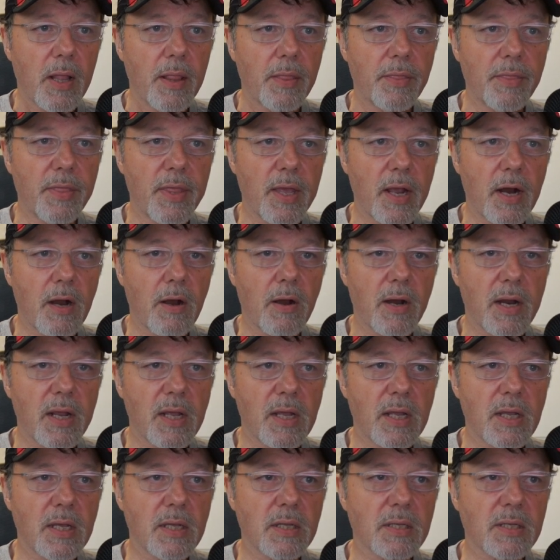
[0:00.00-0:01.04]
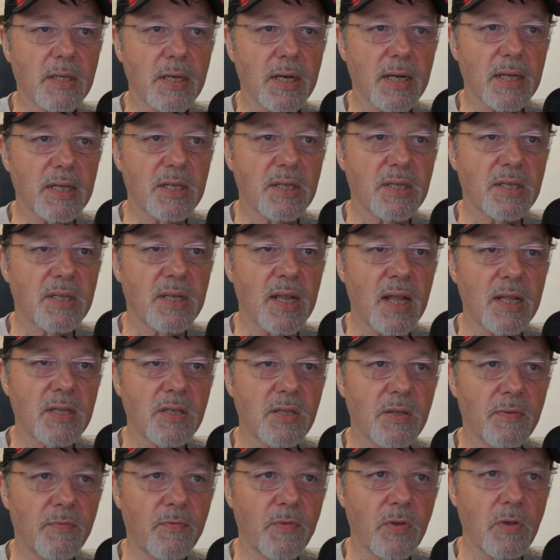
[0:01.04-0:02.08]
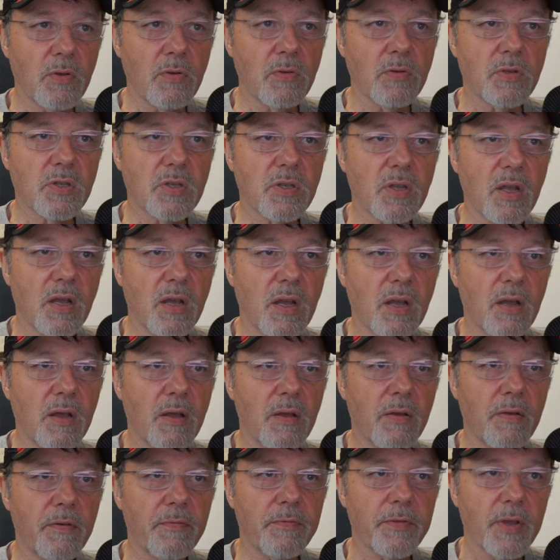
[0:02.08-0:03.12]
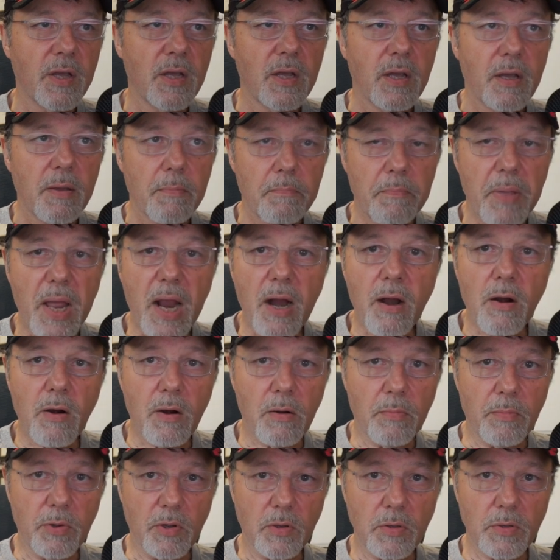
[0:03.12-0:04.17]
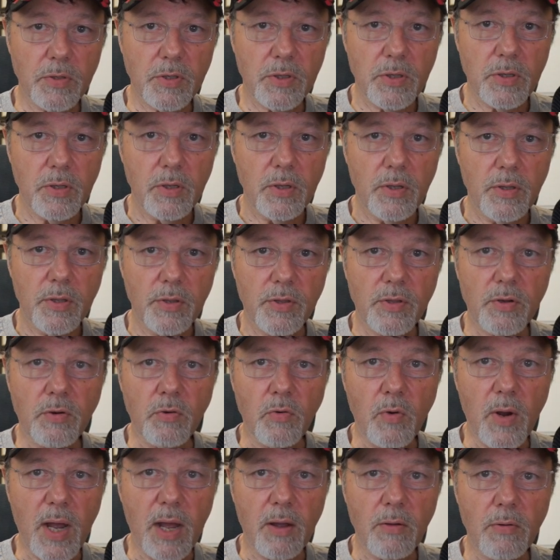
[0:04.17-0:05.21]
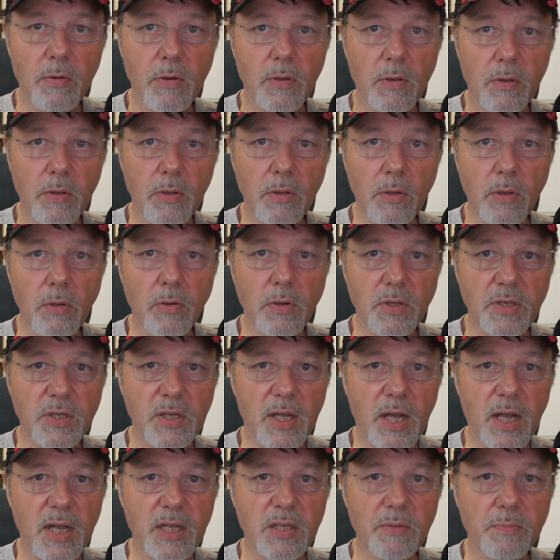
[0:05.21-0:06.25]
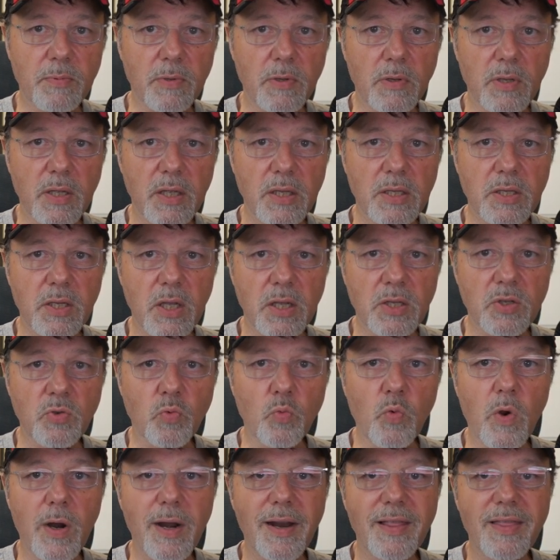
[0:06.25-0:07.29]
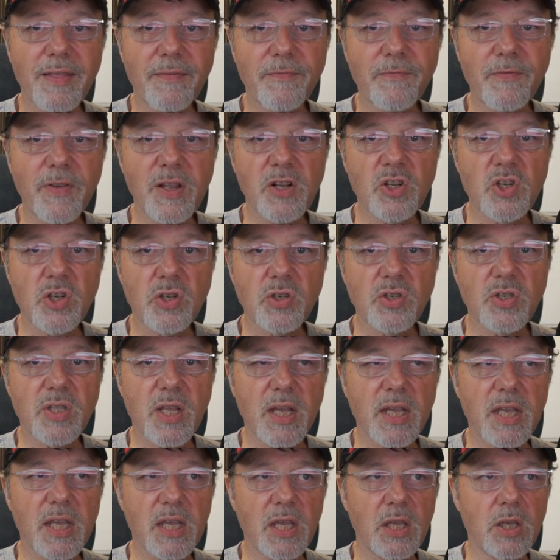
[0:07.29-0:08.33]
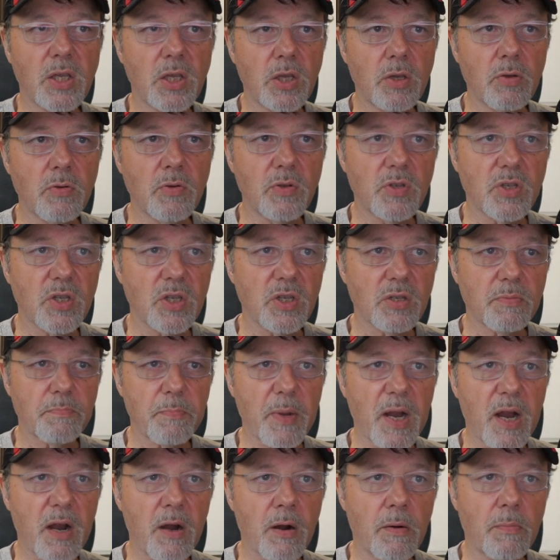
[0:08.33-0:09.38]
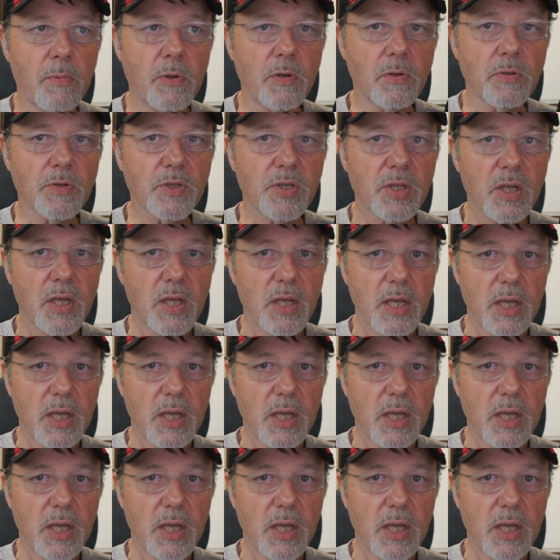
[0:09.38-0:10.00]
There is an extensive use of parables throughout Luke's gospel. It's one of the features that he uses parables